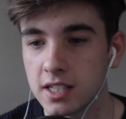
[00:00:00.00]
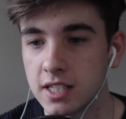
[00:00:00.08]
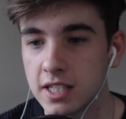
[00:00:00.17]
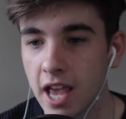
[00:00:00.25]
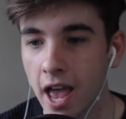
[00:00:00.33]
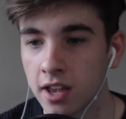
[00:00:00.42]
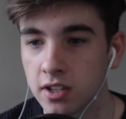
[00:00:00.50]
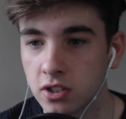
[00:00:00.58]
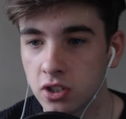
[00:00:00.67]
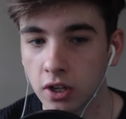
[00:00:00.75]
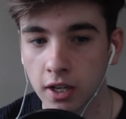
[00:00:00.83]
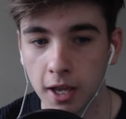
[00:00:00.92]

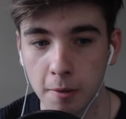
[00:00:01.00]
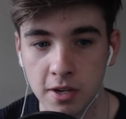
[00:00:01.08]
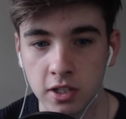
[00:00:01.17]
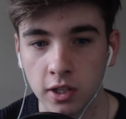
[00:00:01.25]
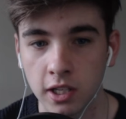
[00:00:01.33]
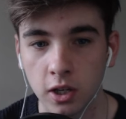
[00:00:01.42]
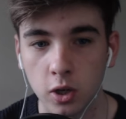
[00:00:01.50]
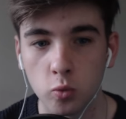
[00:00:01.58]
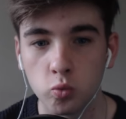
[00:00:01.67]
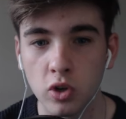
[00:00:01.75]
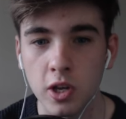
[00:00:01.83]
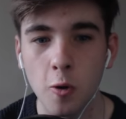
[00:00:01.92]
Yes, look at him. He's looking like a
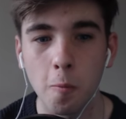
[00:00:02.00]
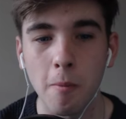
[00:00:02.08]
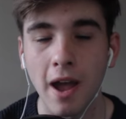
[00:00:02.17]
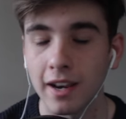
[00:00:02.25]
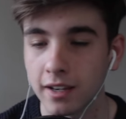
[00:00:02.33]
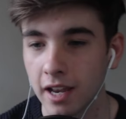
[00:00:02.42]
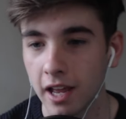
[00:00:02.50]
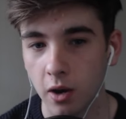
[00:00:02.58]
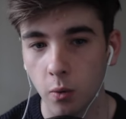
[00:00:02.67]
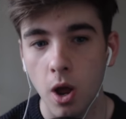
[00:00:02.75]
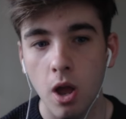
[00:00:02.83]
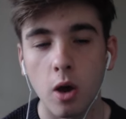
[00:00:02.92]
real man now.